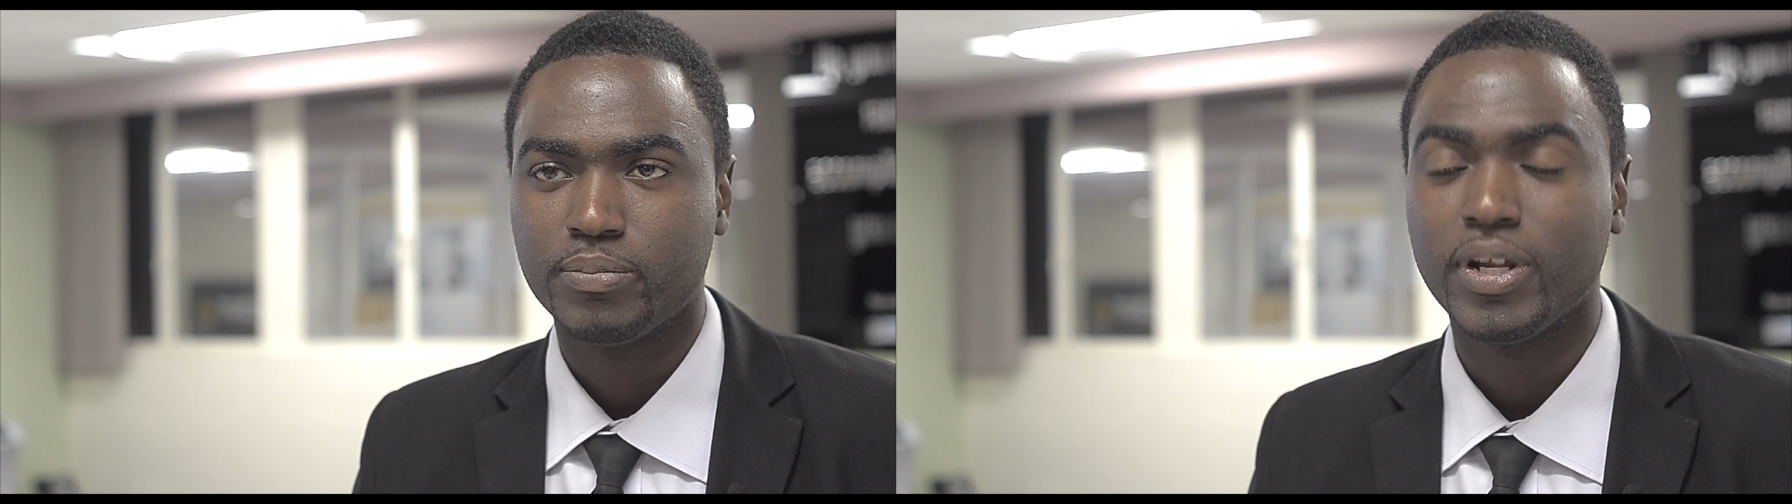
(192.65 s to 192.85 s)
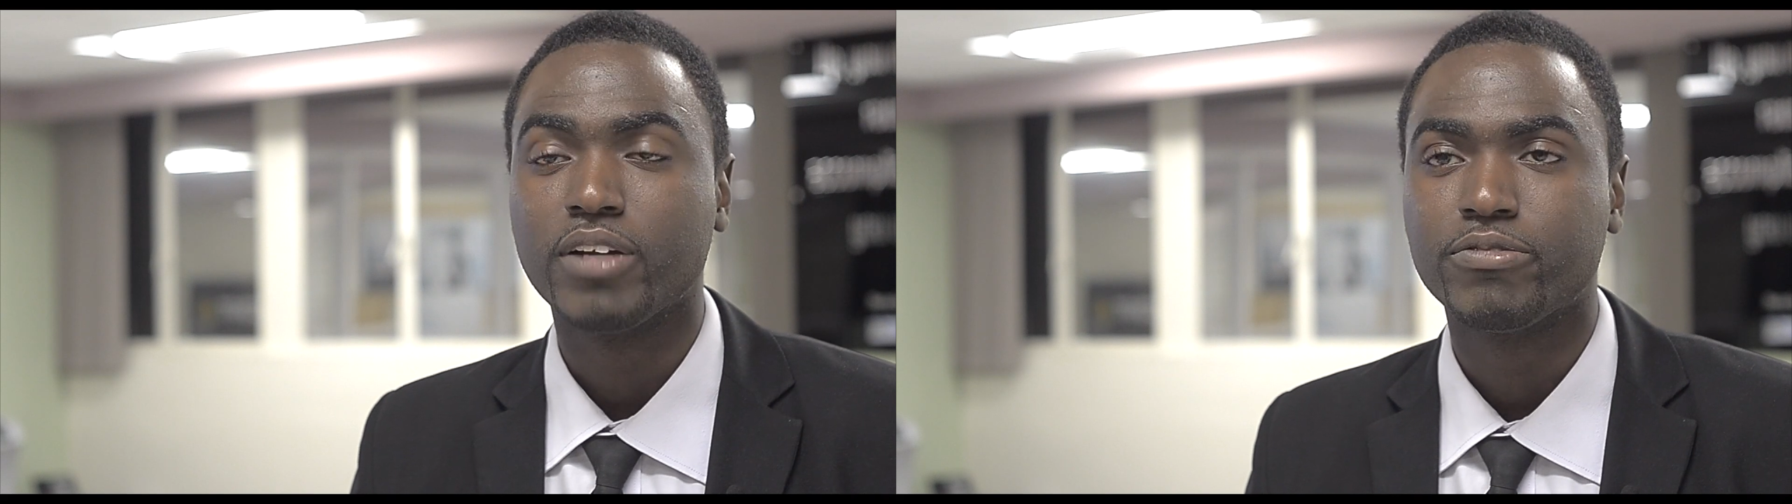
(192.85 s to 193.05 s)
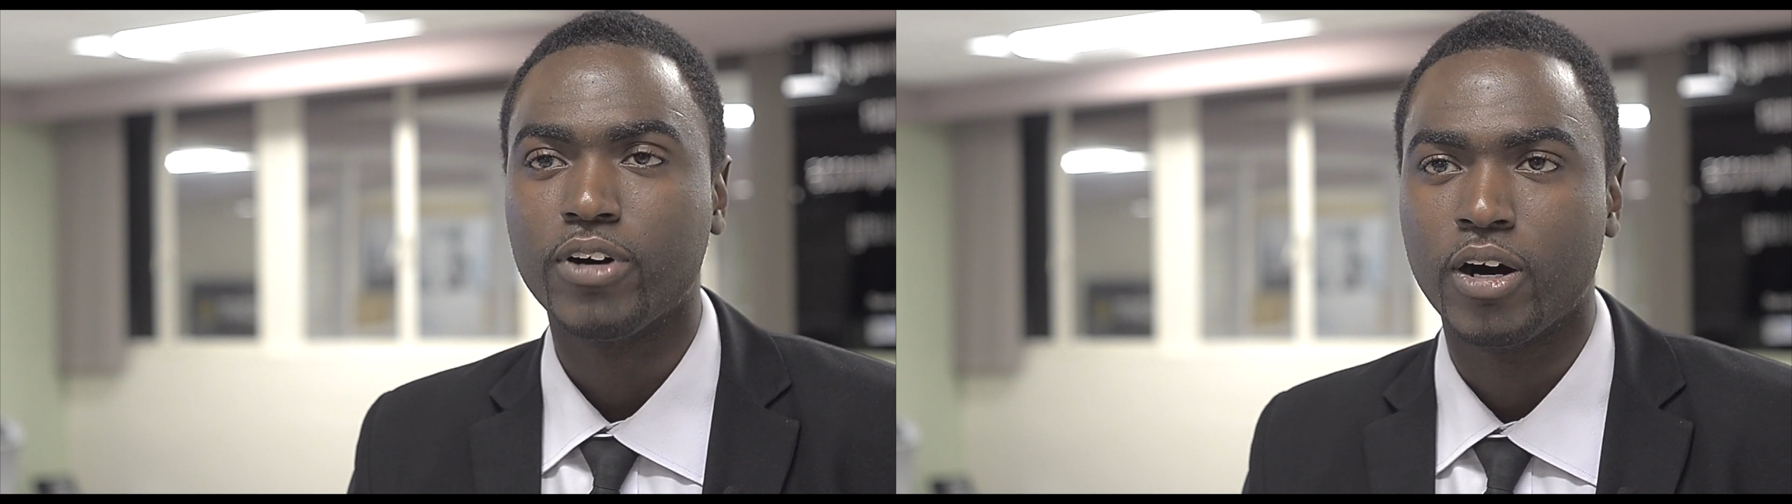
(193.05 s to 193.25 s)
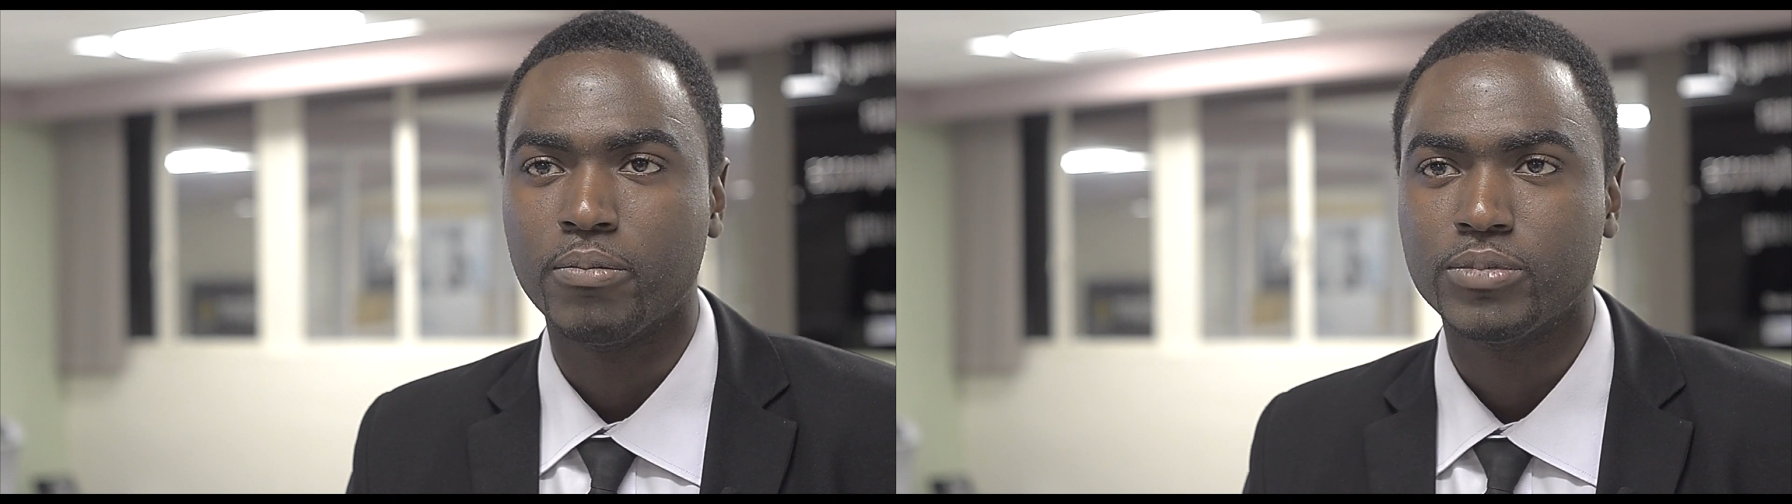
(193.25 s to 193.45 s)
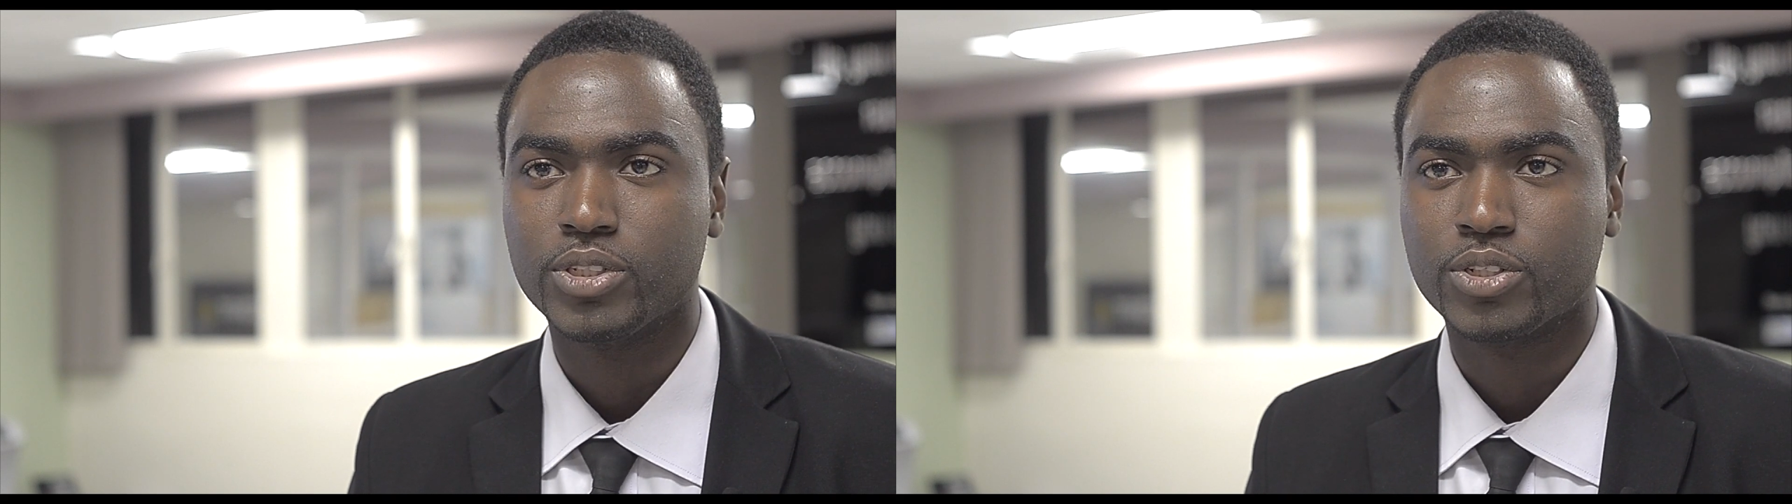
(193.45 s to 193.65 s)

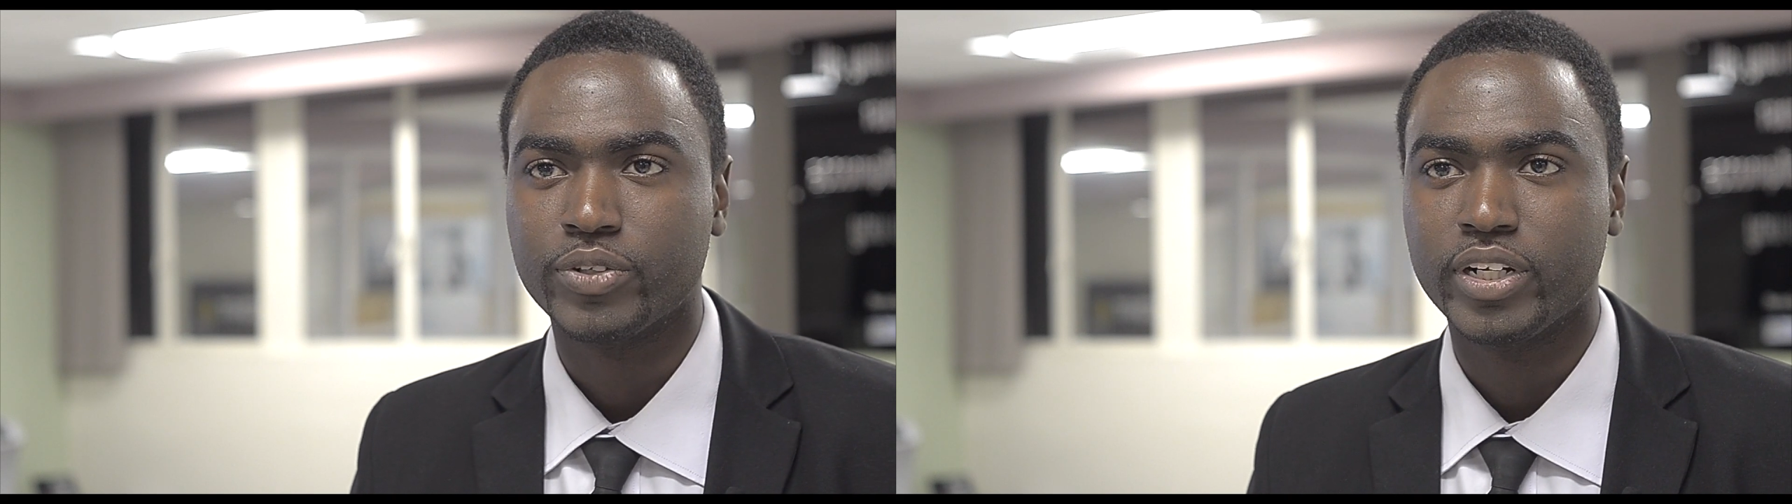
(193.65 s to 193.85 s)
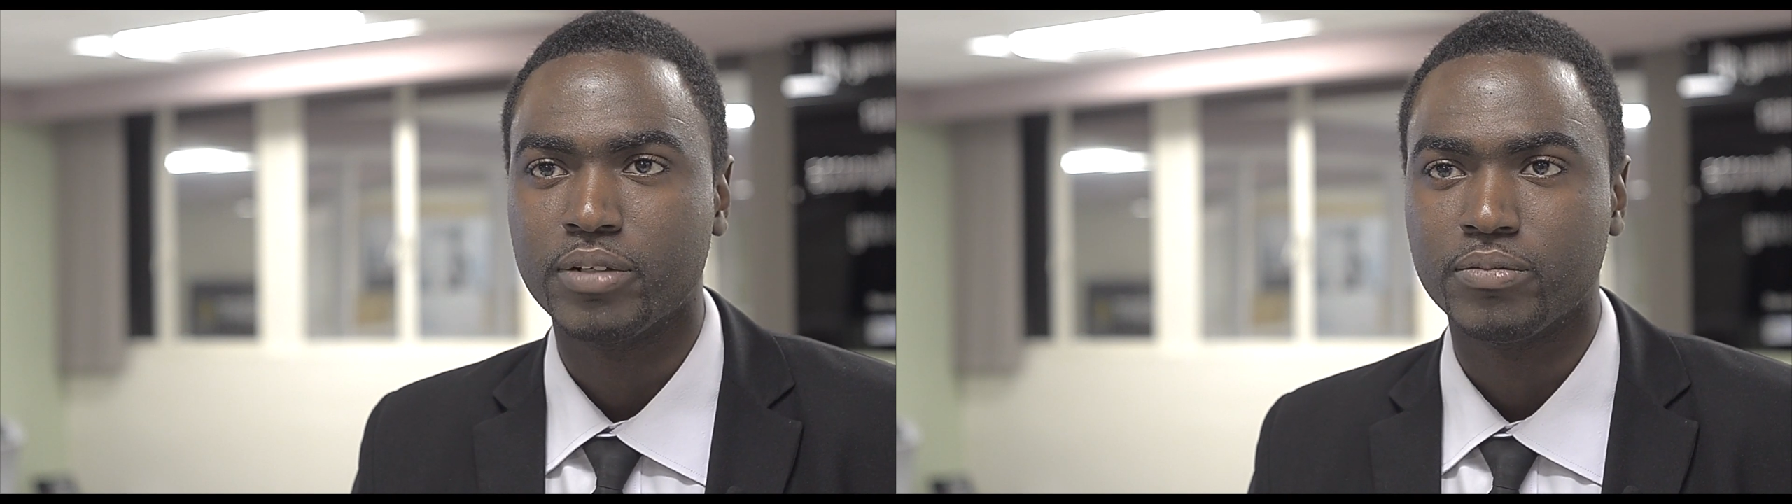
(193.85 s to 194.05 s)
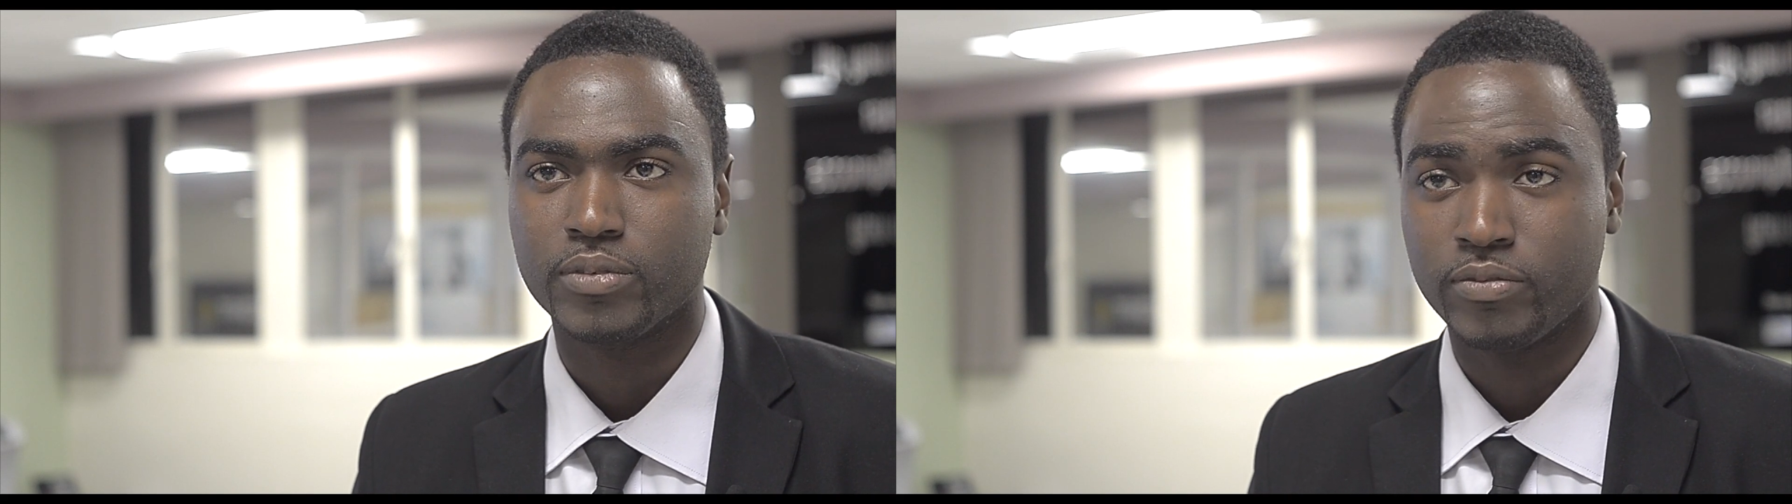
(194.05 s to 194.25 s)
platform to create